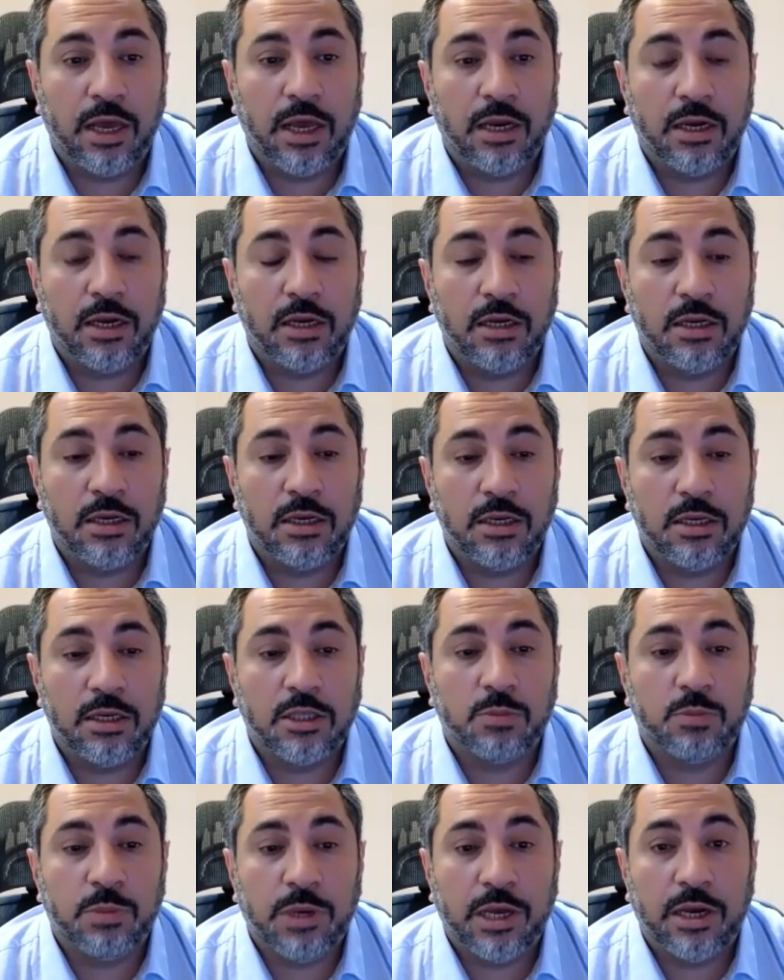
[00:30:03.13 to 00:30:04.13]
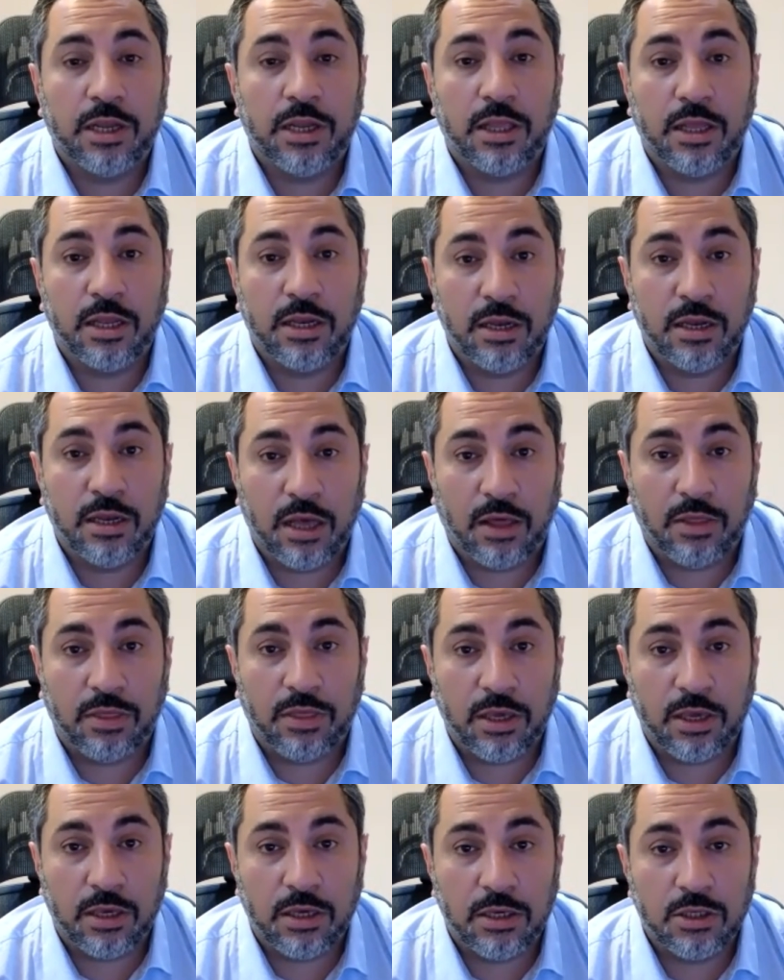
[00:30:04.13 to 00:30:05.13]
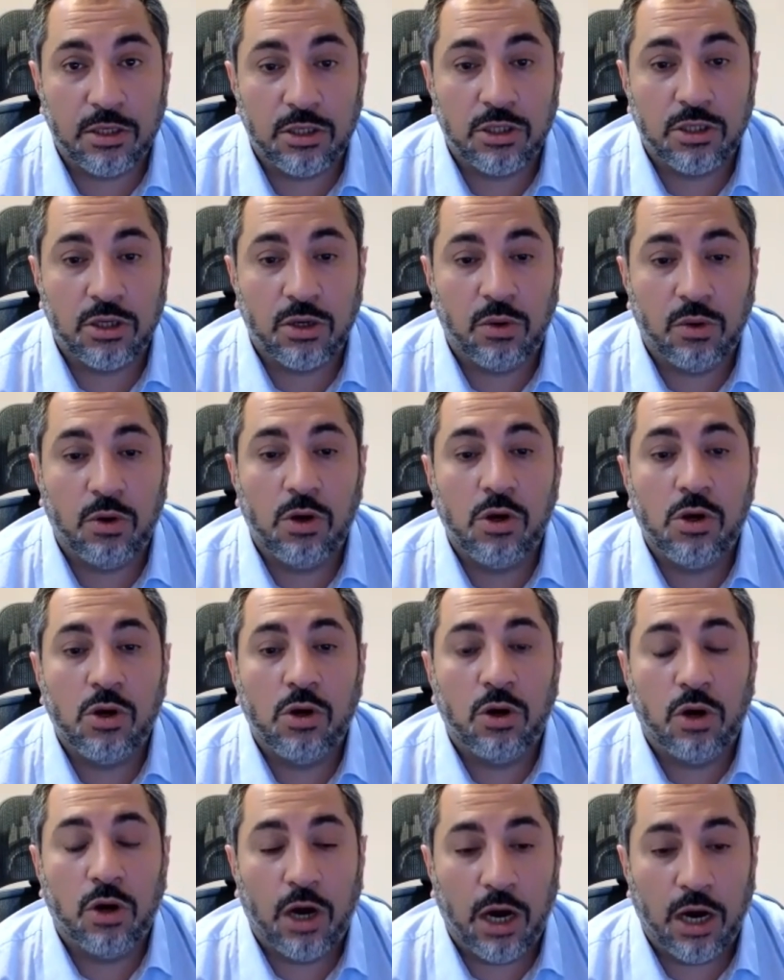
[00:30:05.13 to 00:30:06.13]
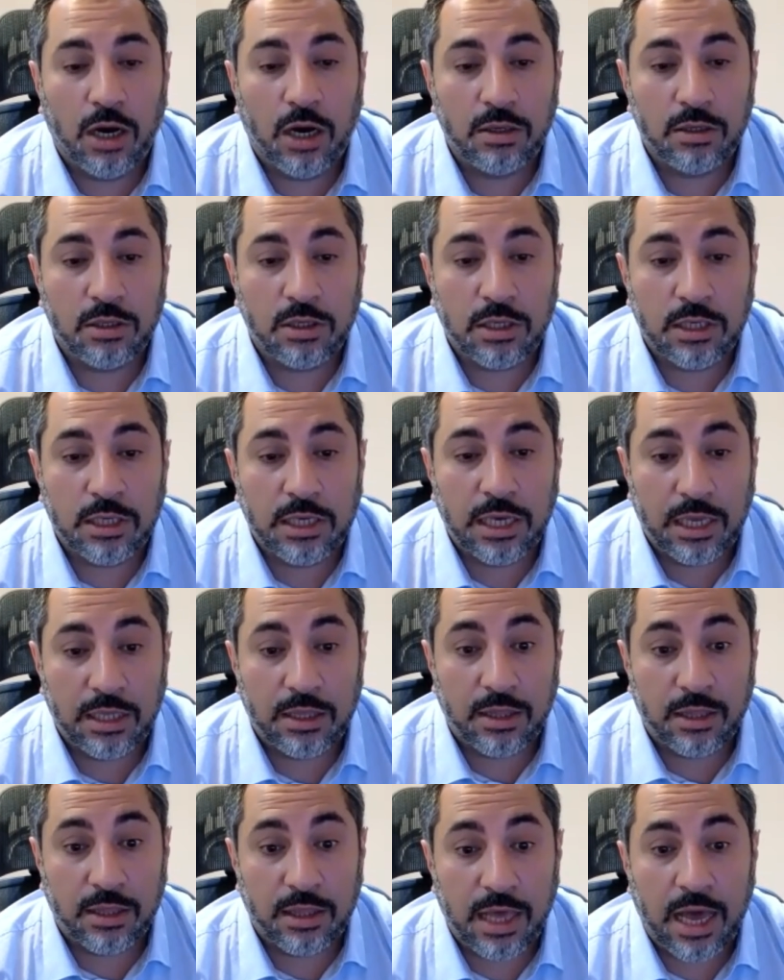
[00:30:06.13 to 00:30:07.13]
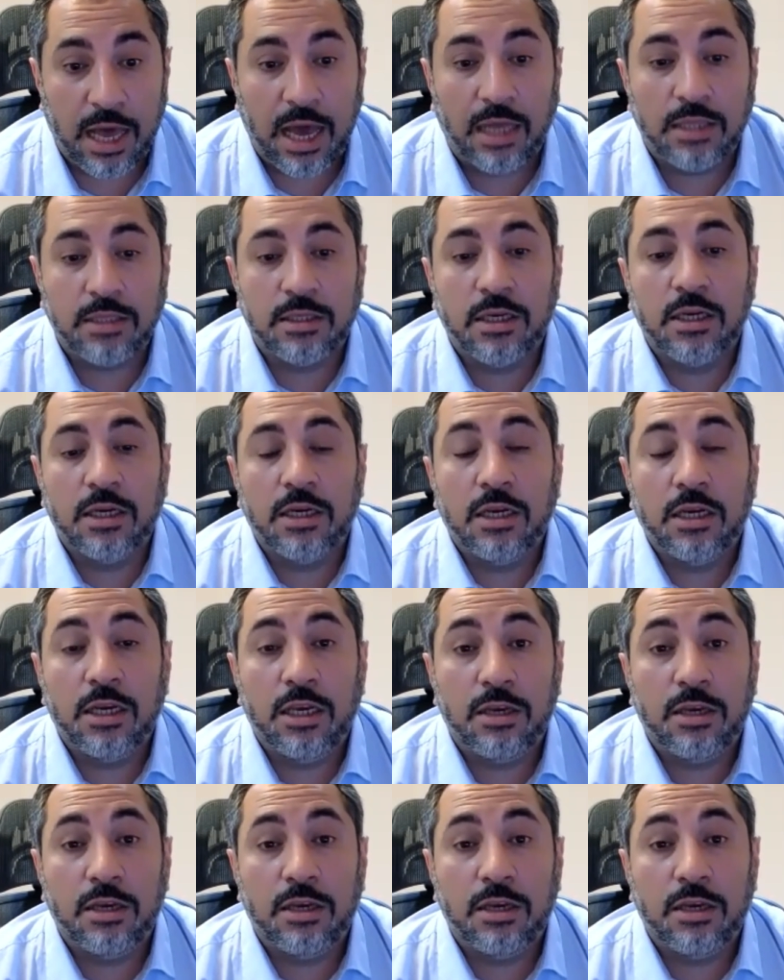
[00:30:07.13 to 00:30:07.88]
better than nothing. So get that.